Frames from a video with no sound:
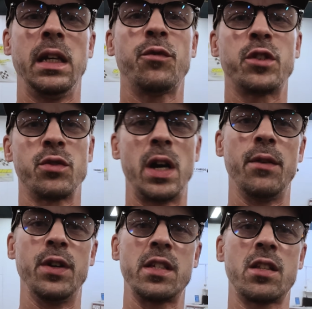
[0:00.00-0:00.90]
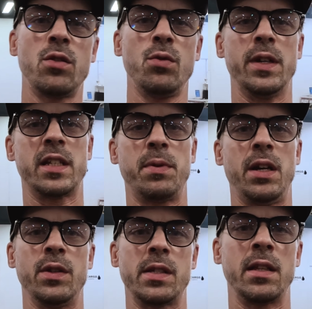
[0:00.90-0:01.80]
If the driver is too
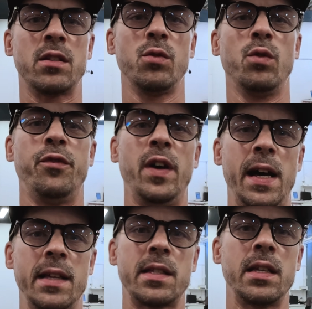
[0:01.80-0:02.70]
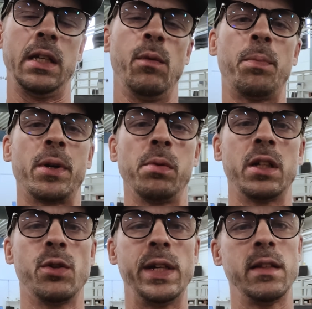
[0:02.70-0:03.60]
experienced and too fast, he will
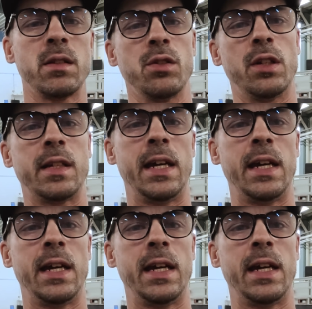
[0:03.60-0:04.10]
probably go into the